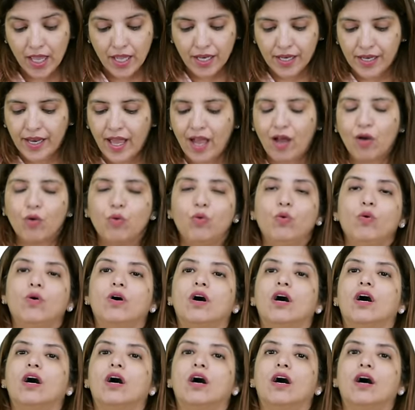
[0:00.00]
Now,
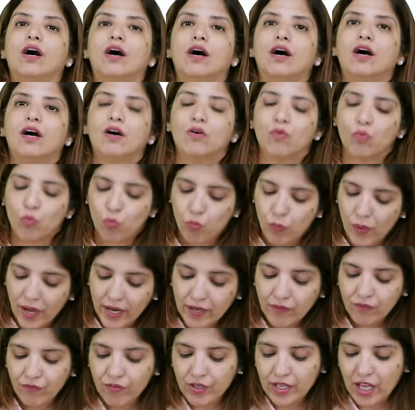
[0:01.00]
when
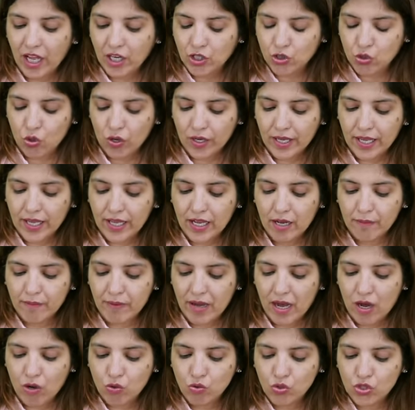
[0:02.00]
we are talking
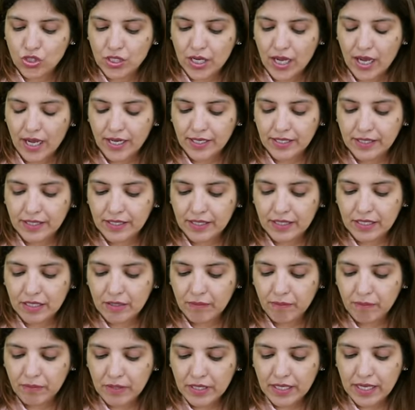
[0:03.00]
about
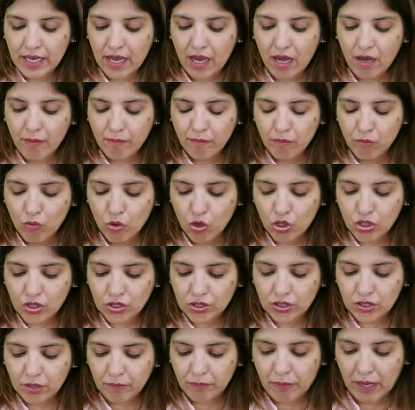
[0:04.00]
Anemia
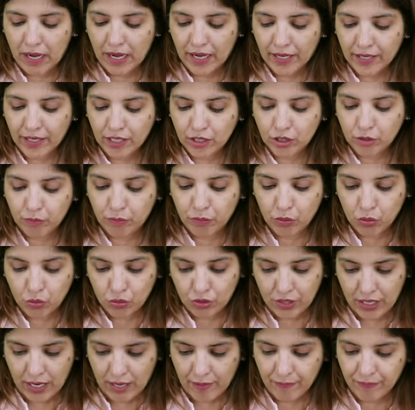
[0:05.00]
Mukt Bharat
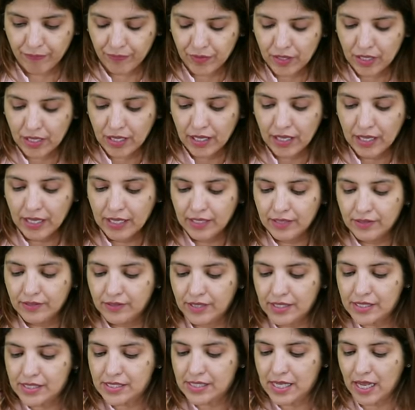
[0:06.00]
program,
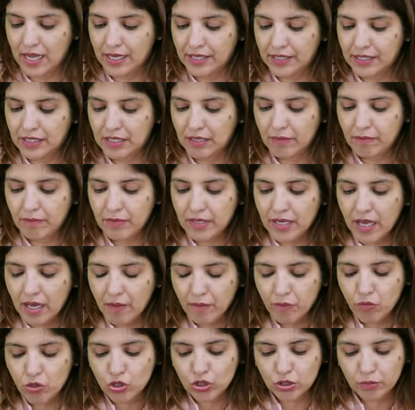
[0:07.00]
this Anemia
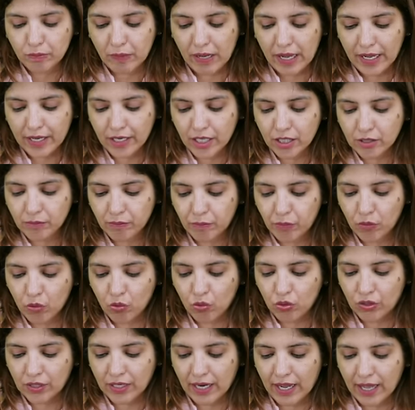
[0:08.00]
Mukt Bharat
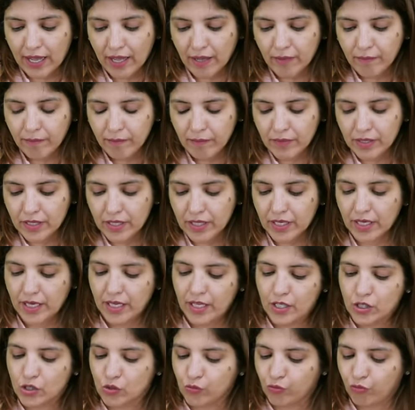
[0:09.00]
program
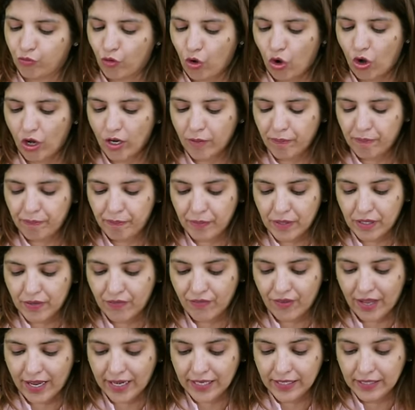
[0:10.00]
is for
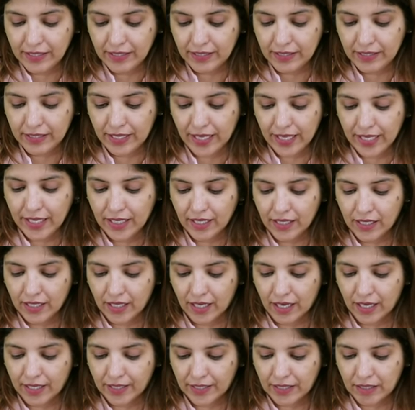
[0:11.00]
preventing
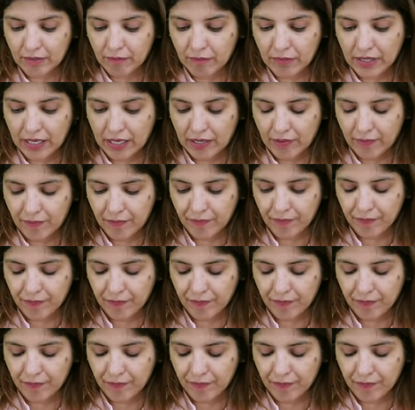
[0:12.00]
anemia.